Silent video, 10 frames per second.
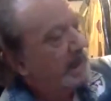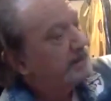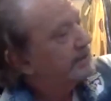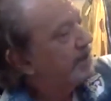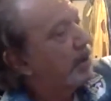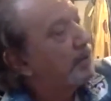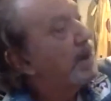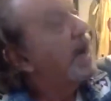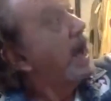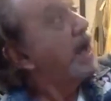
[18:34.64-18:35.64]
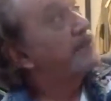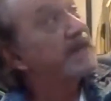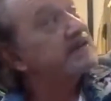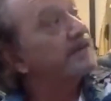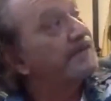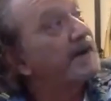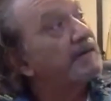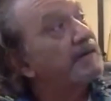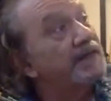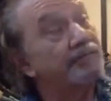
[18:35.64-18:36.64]
So these are
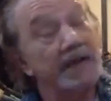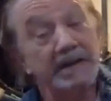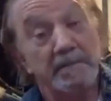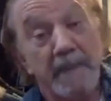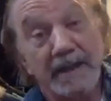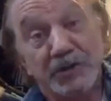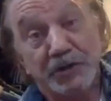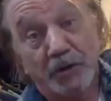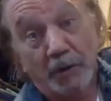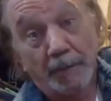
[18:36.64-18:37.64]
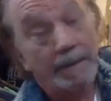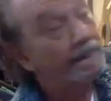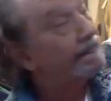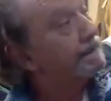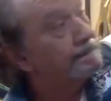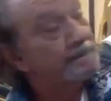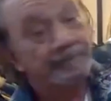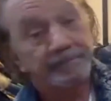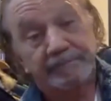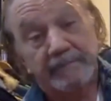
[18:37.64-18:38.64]
very three-dimensional,
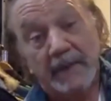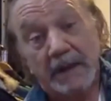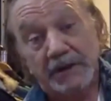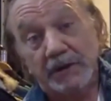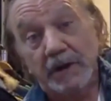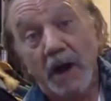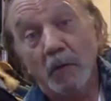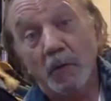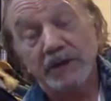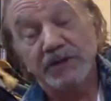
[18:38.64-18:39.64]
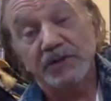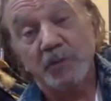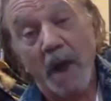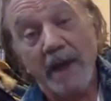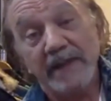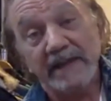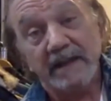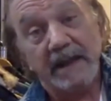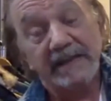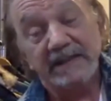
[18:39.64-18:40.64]
you know, which is why
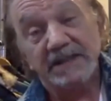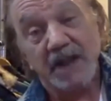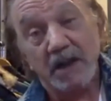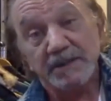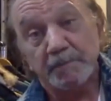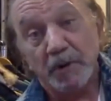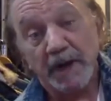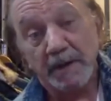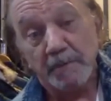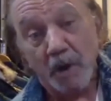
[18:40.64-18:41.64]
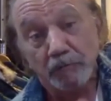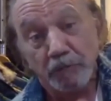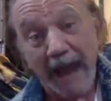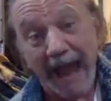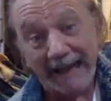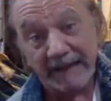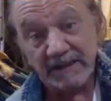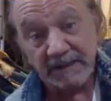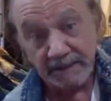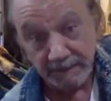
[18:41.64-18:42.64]
it sucks putting them on
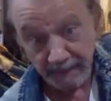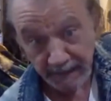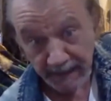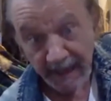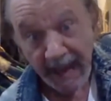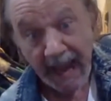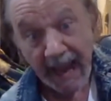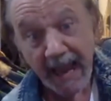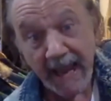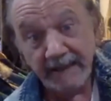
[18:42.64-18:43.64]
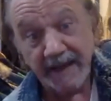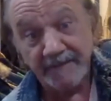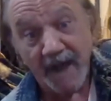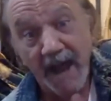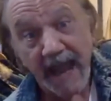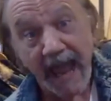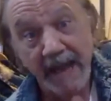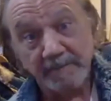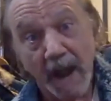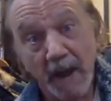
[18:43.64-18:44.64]
racks. And if I
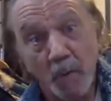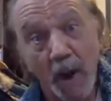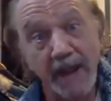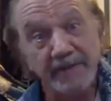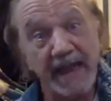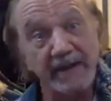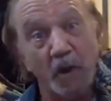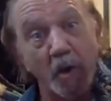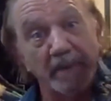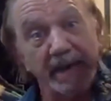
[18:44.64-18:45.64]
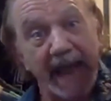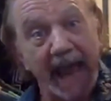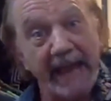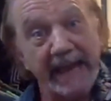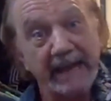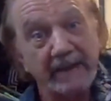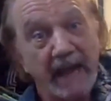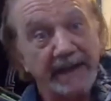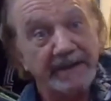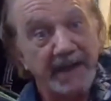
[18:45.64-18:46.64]
had my way, they'd all be hanging
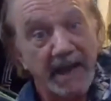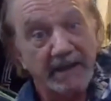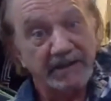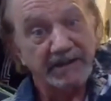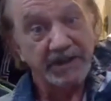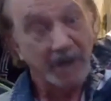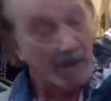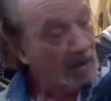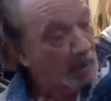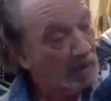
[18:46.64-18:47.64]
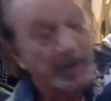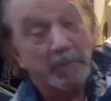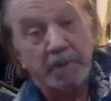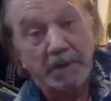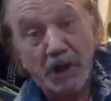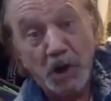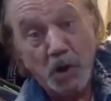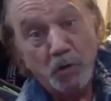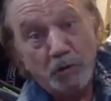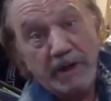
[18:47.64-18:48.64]
like this with a
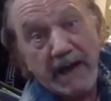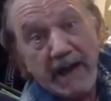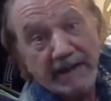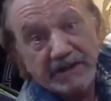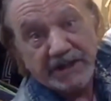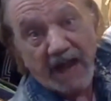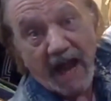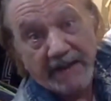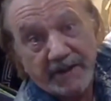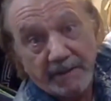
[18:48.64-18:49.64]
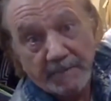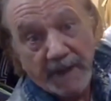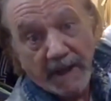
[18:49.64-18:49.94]
balloon inside them,